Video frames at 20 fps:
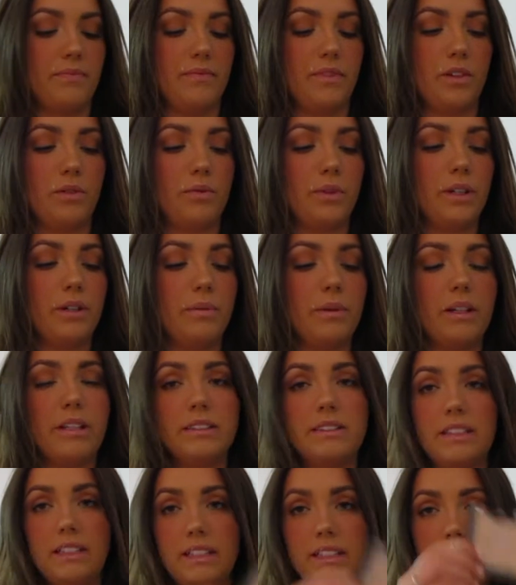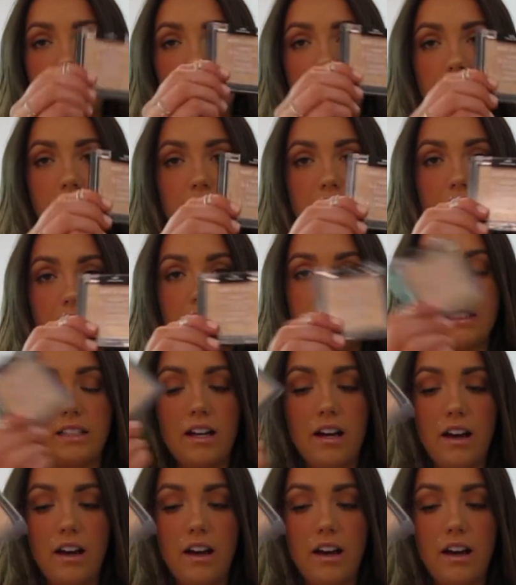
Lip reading: the real winners in this are this,